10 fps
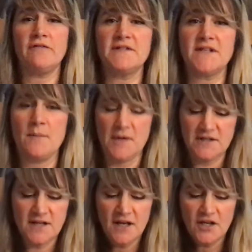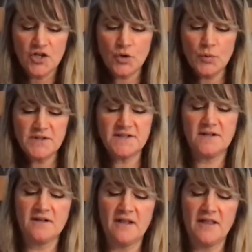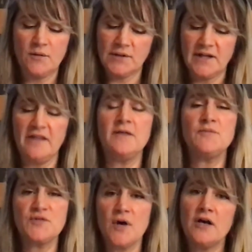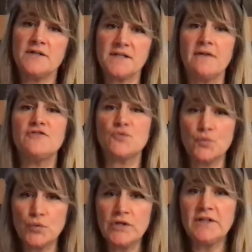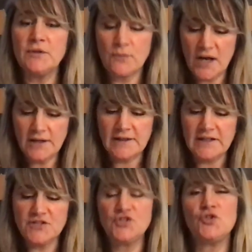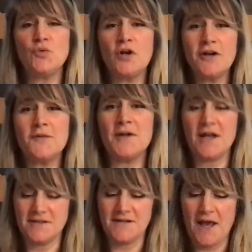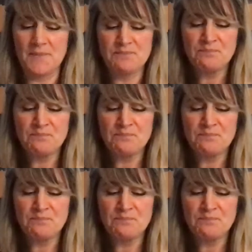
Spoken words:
assignment, you would see that they would lend themselves really readily to an argument essay.